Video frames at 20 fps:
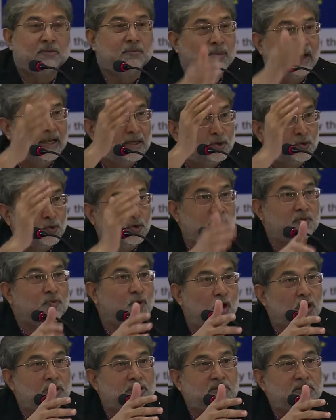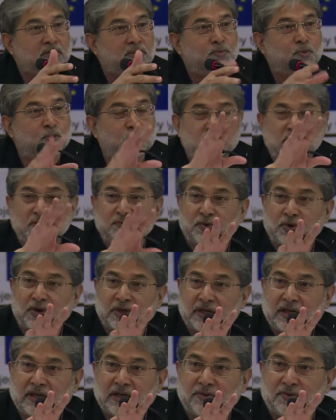By doing what? Pushing for
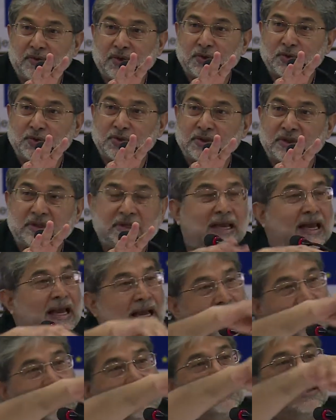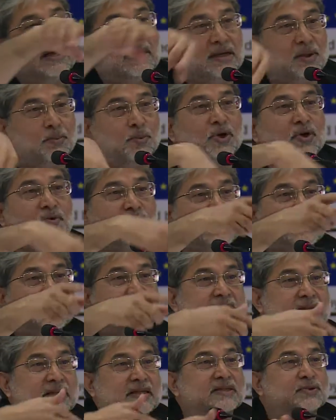Green Revolution and a number of
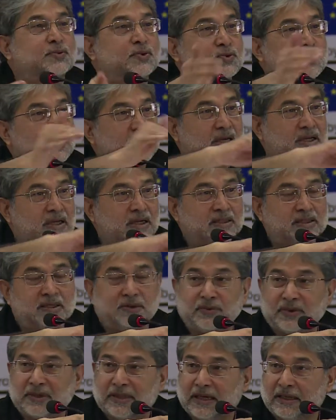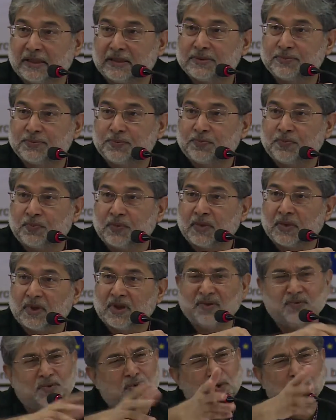other things which were connected with that.
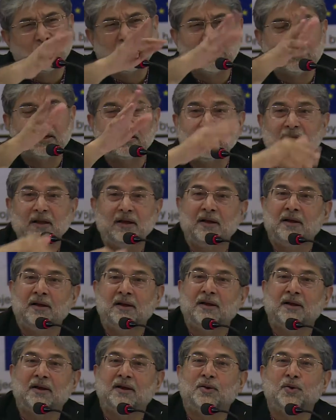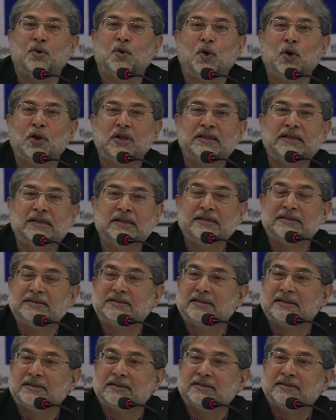If you look at all
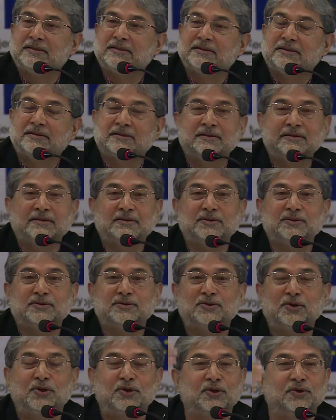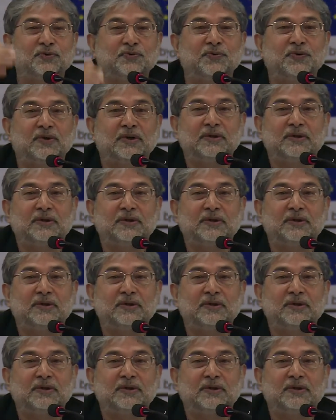these sort of